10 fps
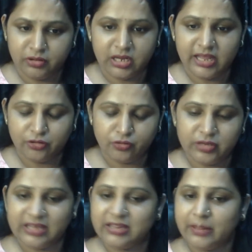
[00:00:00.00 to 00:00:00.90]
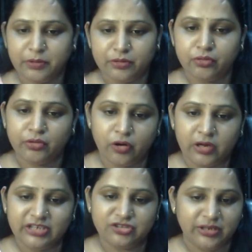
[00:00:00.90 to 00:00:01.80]
like today's episode
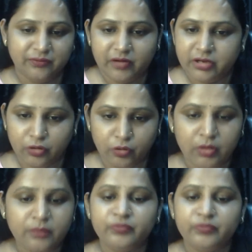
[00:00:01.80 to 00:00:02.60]
knowledge in one go,